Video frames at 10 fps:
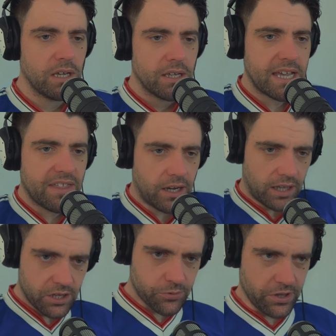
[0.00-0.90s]
Yeah, the
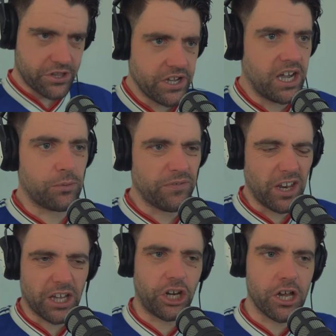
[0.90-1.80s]
last one started with
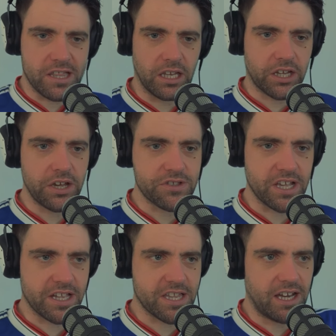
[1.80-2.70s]
like a nice little
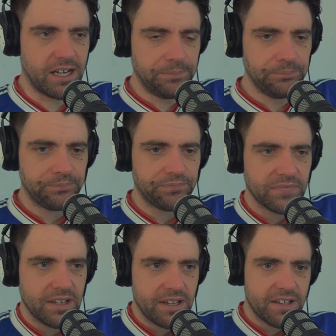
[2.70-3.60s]
acoustic guitar.
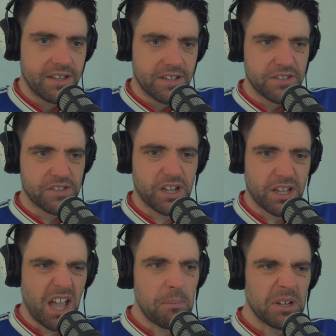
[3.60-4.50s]
So
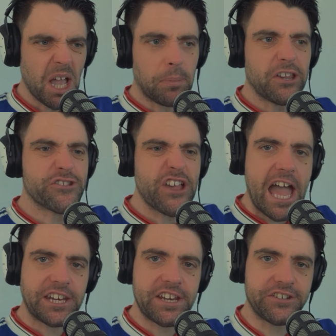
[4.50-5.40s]
a couple of
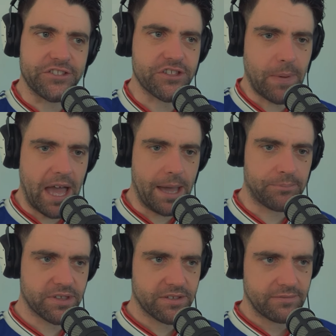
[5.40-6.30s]
sad endings
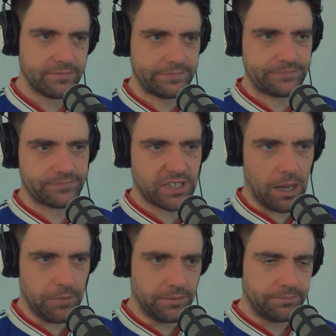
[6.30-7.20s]
perhaps
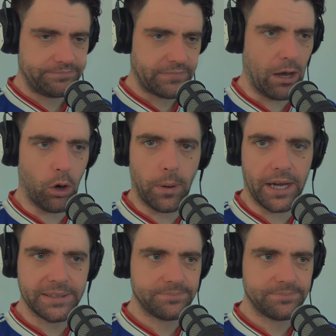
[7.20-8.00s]
coming our way.